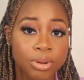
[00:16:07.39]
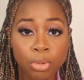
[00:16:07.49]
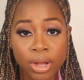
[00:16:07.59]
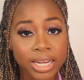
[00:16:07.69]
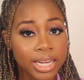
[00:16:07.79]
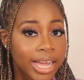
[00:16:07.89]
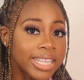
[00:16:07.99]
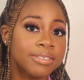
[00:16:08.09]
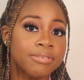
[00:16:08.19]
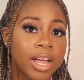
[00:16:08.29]
from working a
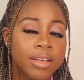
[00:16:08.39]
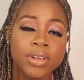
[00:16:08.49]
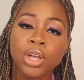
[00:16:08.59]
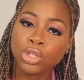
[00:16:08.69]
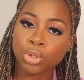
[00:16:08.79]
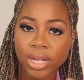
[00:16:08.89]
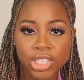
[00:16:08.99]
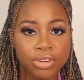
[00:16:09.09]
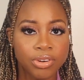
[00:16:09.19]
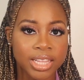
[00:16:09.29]
9 to 5 to
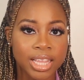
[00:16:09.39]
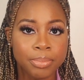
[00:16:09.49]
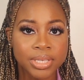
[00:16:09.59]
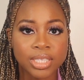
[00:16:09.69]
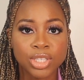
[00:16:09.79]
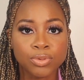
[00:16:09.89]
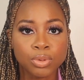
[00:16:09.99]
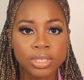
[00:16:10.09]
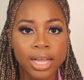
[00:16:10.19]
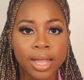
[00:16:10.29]
actually running their business
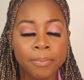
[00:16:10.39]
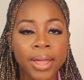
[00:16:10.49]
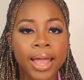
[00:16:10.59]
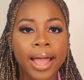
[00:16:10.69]
full time.